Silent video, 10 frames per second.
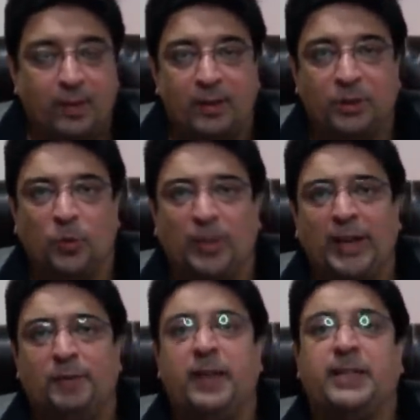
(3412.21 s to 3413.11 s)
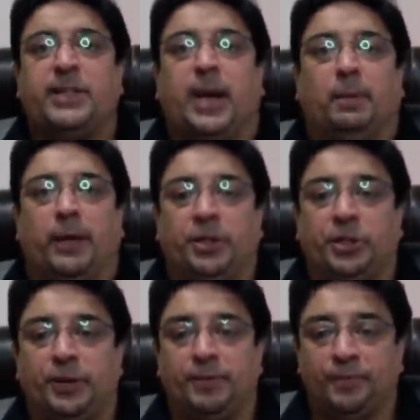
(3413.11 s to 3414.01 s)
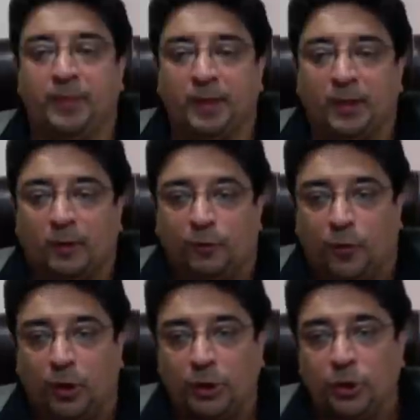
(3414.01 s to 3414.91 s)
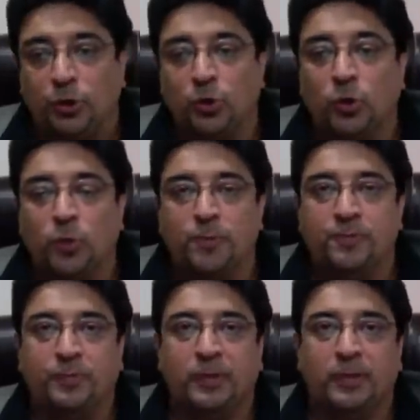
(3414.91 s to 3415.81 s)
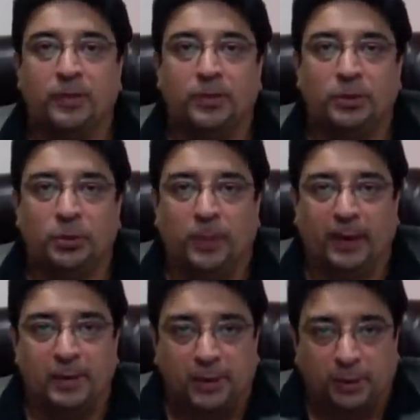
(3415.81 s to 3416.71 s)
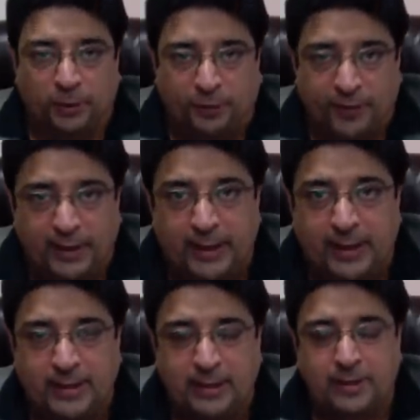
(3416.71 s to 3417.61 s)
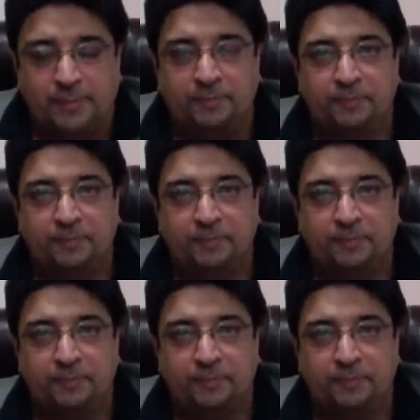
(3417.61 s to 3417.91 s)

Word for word: So what have we established? For you to become a good freelancer,